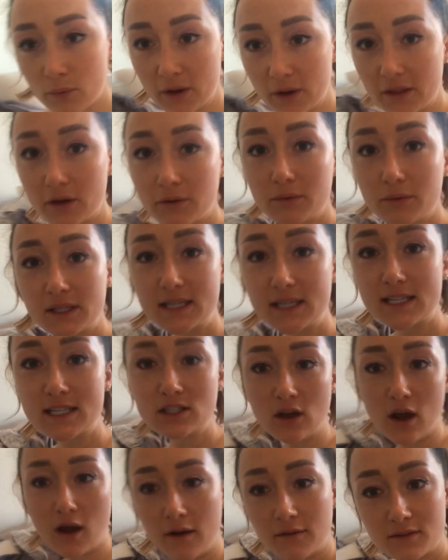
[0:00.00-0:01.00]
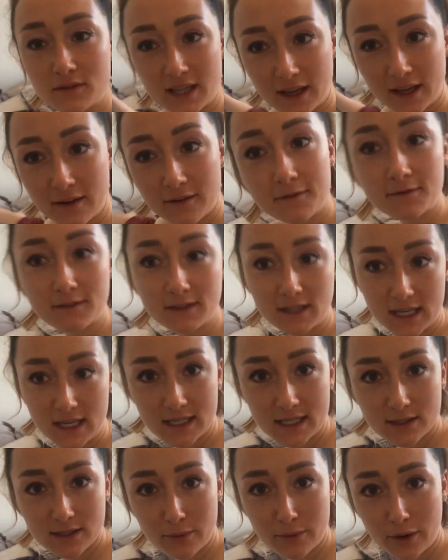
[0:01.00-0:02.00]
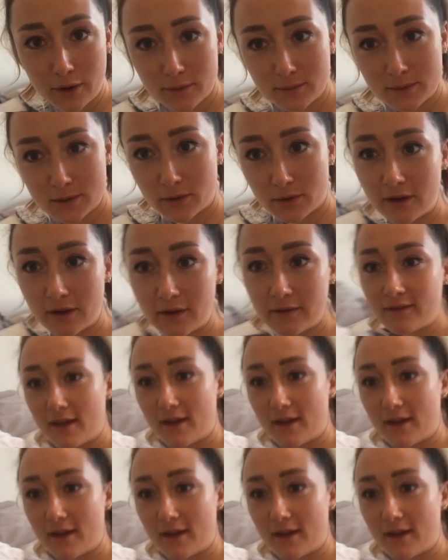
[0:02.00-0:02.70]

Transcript: they're really soft, like a fleece robe sort of,